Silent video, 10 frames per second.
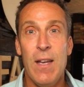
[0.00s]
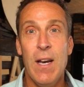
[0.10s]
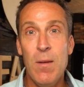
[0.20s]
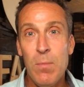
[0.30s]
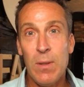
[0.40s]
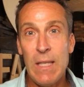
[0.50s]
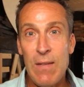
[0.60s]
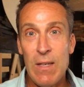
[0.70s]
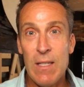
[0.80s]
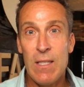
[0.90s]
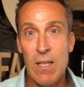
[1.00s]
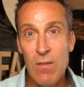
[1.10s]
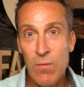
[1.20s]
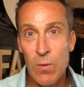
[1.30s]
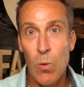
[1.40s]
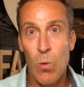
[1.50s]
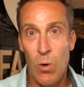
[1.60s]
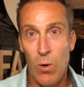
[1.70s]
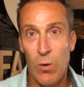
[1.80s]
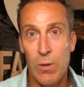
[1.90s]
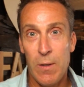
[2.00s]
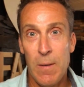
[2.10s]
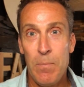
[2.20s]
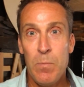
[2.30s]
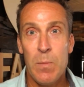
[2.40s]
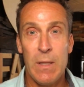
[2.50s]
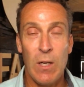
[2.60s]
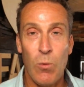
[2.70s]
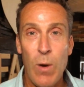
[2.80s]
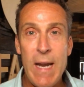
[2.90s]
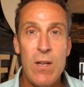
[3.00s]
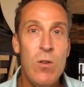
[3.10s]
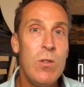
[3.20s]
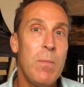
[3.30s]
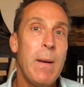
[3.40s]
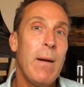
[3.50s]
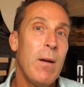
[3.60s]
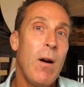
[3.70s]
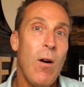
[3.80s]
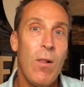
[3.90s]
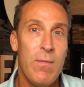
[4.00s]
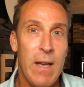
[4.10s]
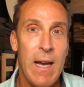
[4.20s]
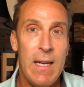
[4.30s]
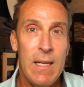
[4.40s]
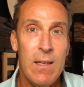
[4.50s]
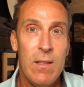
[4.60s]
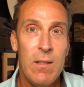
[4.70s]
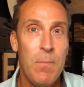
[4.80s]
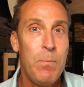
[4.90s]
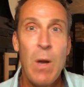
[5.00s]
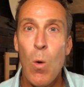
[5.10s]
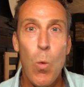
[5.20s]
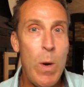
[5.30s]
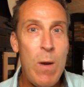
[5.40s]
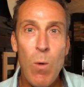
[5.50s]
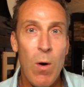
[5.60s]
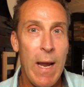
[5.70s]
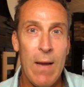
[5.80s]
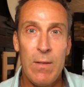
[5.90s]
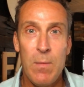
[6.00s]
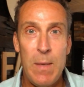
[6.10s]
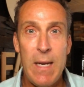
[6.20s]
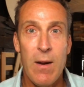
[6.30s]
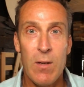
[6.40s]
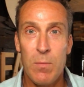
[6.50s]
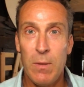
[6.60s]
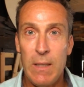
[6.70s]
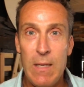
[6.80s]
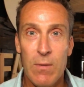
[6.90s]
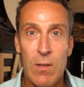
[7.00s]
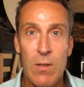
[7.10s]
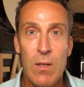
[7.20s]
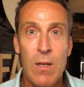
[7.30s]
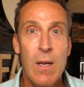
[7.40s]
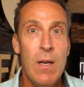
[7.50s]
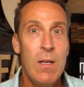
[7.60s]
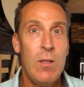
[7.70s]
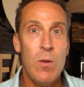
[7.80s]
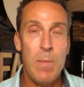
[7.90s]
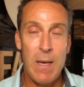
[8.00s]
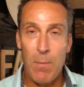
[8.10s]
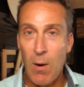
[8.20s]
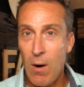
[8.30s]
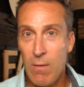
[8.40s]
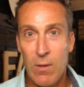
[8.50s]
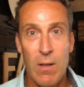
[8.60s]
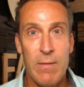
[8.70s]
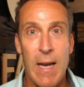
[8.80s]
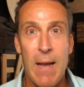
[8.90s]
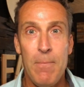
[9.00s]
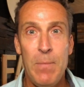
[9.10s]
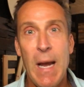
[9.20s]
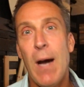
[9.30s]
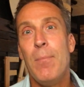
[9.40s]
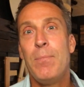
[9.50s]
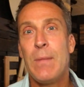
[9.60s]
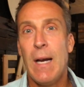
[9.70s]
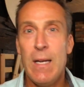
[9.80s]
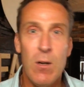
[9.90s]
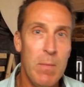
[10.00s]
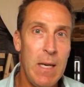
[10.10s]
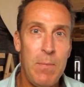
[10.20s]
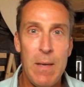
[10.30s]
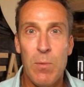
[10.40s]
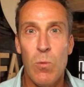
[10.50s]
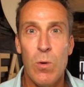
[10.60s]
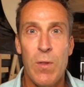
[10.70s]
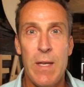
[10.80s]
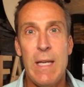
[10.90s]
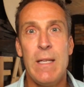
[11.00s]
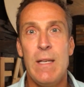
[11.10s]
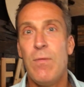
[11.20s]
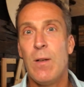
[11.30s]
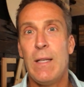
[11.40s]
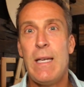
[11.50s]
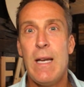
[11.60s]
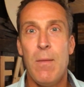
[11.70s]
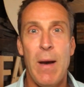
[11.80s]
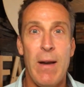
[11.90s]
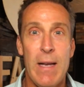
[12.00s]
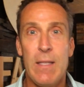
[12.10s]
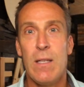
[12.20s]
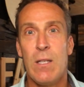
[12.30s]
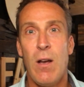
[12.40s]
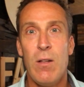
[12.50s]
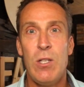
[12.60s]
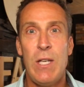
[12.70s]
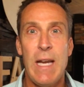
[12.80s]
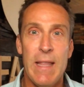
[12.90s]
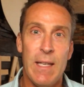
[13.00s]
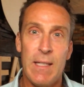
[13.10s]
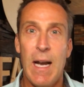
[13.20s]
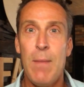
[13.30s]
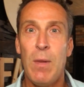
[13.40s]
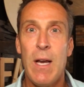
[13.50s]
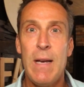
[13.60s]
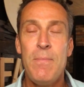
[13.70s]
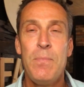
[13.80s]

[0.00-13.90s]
an unbelieving, sinful world. But the great news about all of that is we won't have to be here as believers to be a part of all of that. Now, I know many people will think differently about eschatology and the timeline,